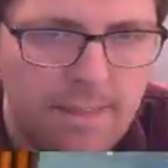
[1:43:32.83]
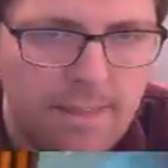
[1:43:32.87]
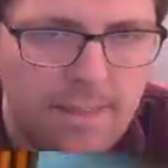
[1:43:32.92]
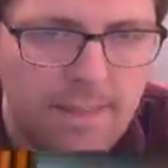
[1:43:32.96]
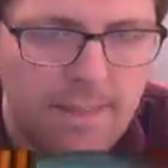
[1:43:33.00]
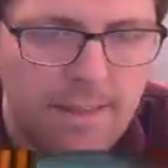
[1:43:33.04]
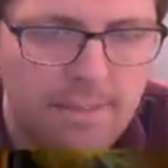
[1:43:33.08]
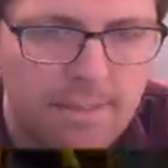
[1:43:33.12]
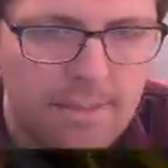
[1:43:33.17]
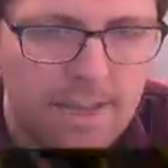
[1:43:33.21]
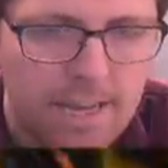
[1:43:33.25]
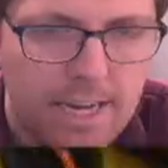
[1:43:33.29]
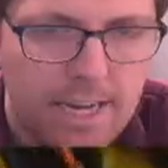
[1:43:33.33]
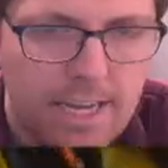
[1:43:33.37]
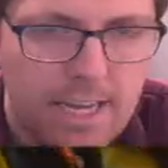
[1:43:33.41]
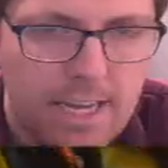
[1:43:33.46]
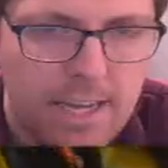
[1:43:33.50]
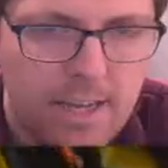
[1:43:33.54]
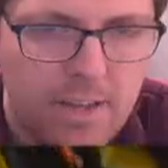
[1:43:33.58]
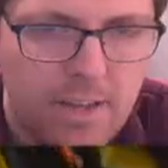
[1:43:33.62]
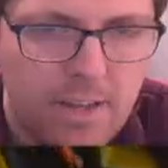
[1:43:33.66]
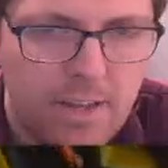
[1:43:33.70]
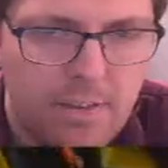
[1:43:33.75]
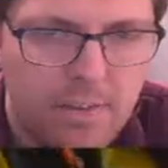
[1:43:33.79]
Is that gonna
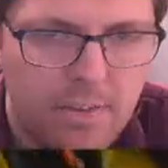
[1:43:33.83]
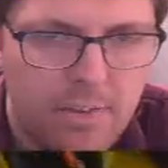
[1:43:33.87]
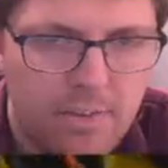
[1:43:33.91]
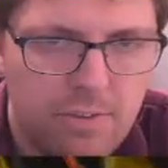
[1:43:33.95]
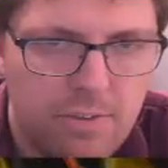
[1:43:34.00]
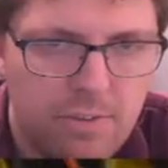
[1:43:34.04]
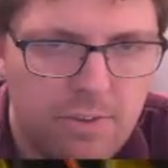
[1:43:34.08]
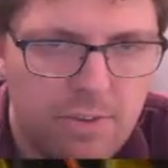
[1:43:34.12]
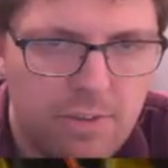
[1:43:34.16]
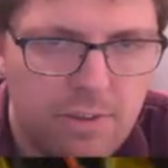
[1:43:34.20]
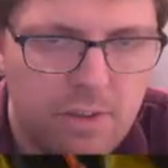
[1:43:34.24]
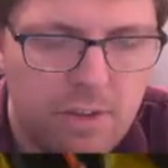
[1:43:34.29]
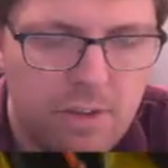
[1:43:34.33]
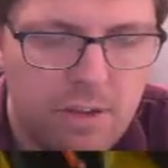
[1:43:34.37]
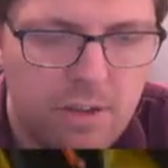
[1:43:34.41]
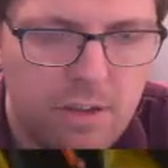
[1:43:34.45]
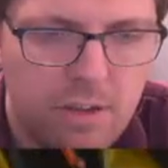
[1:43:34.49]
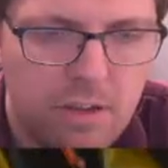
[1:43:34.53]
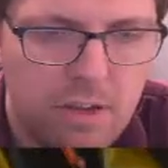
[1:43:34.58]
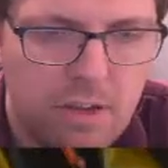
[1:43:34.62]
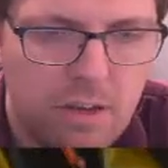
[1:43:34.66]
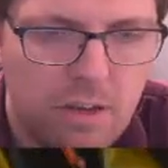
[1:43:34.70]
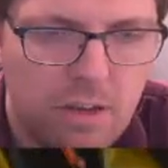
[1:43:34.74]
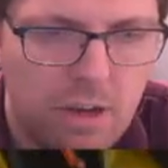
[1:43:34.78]
kill us?
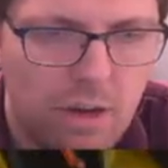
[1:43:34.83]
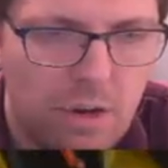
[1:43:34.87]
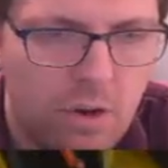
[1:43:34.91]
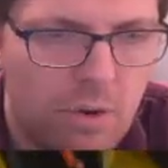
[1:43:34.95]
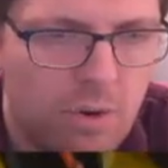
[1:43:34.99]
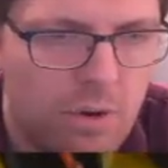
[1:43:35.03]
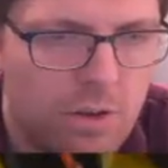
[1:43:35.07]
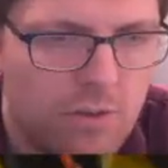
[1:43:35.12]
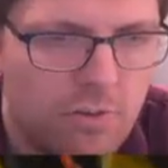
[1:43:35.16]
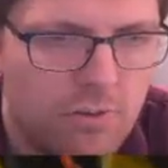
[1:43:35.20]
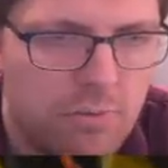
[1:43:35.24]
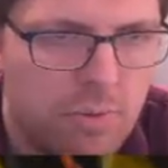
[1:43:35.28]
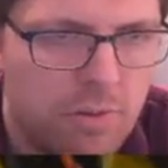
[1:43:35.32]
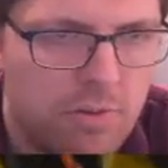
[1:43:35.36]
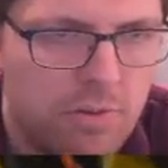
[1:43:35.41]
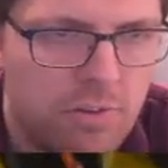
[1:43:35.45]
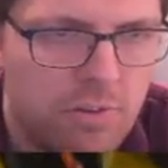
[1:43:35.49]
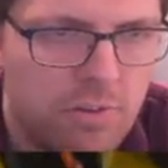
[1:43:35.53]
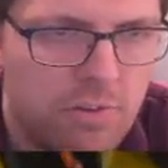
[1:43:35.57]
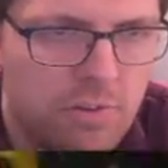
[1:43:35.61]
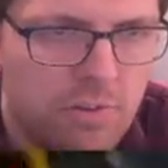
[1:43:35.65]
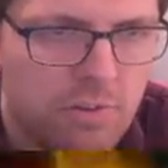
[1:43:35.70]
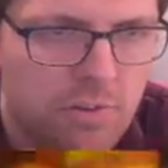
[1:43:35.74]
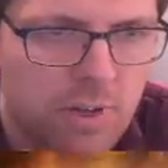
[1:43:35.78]
No, it just puts
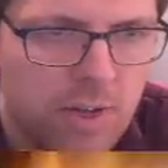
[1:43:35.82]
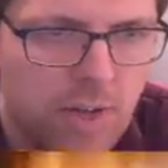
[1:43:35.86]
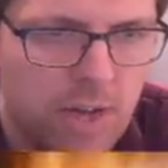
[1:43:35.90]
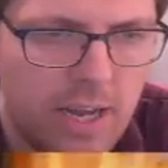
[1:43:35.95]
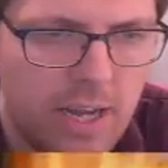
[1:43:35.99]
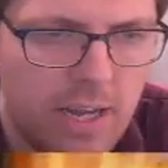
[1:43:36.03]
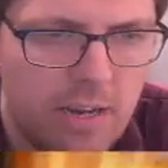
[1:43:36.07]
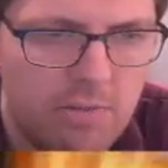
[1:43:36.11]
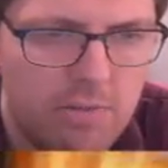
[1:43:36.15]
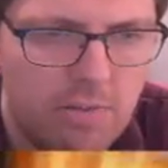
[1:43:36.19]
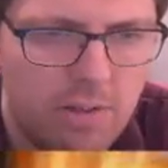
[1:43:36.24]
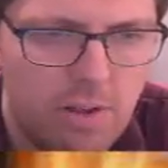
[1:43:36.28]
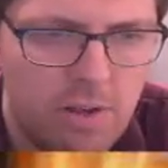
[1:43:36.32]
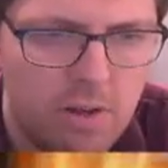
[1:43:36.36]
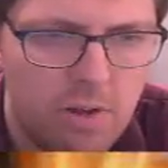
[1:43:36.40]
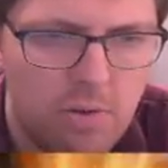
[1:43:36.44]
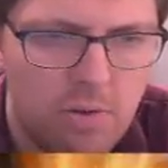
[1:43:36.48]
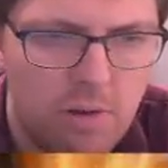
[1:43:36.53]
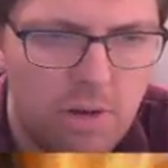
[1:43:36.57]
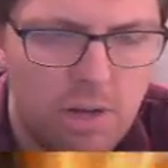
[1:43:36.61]
us kind of low.